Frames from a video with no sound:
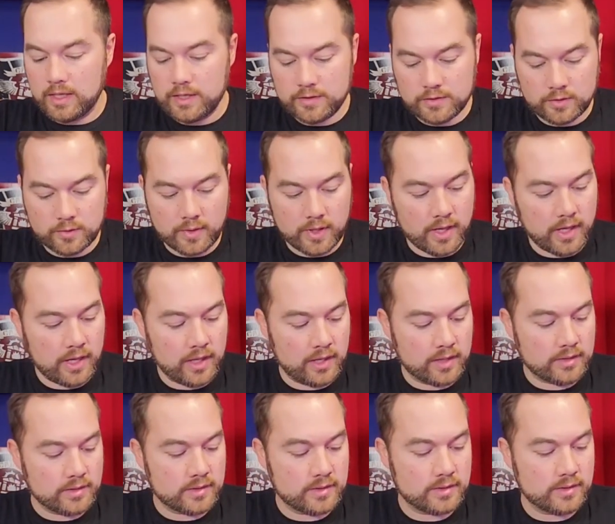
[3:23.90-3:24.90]
Either
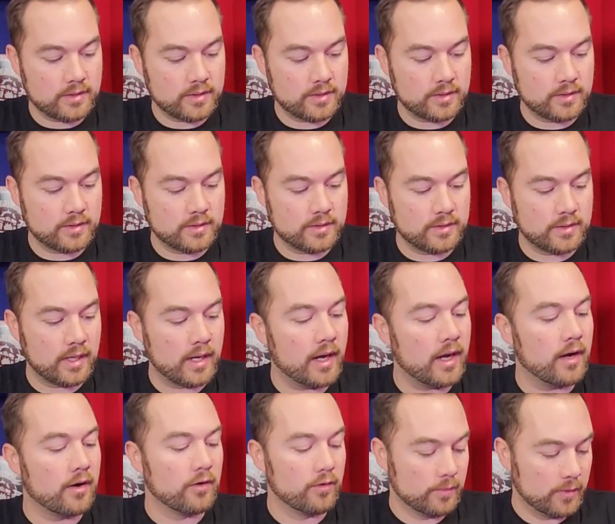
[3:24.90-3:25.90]
way, it's
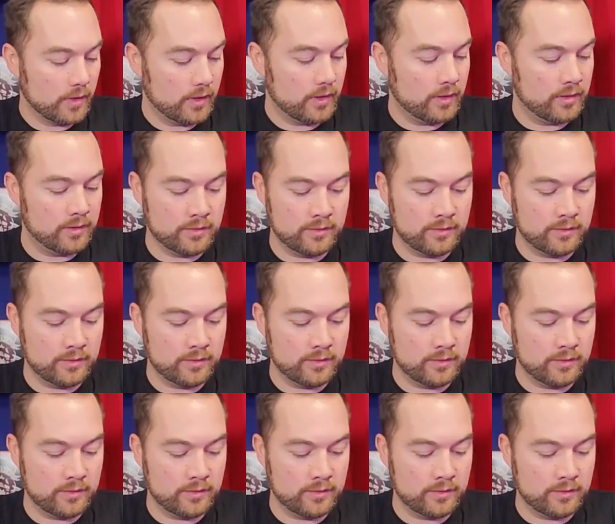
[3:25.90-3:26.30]
terrible.